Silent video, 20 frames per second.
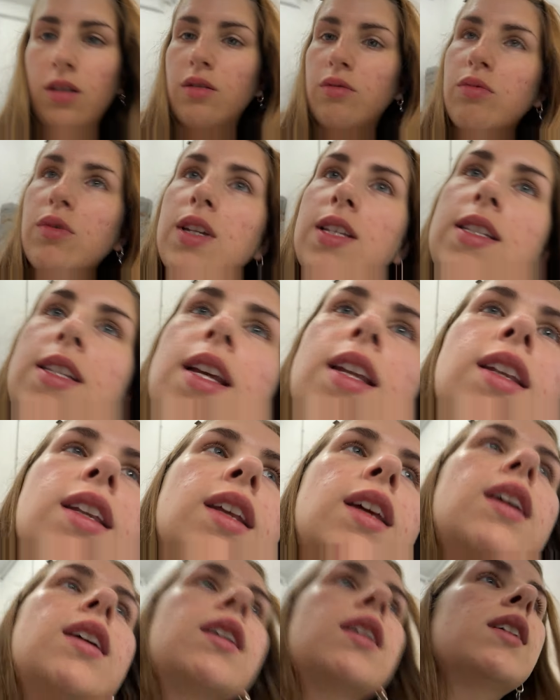we're
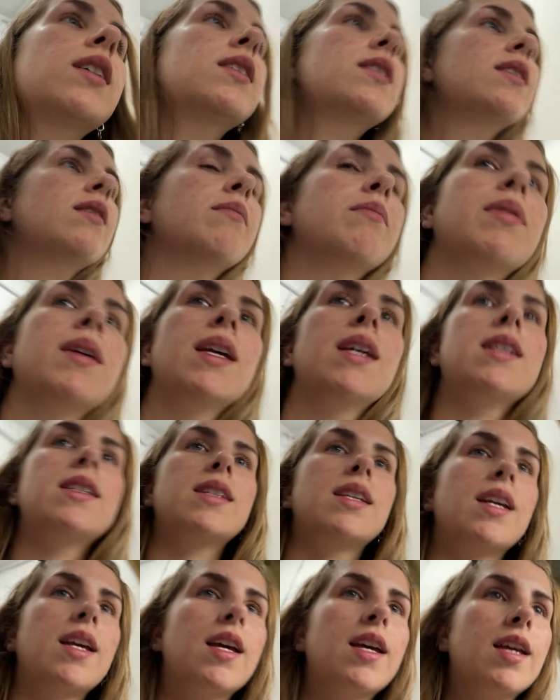sending some
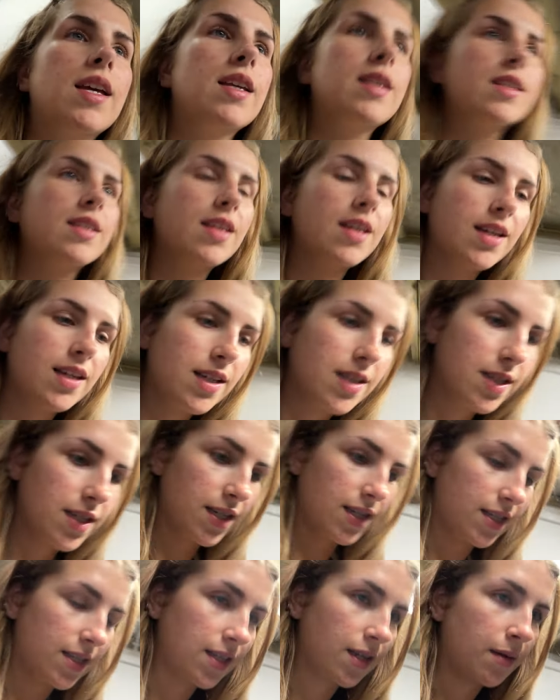pieces to
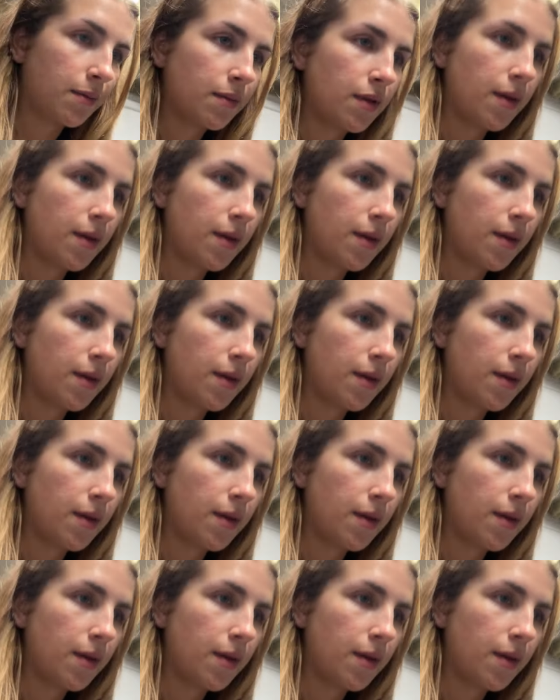some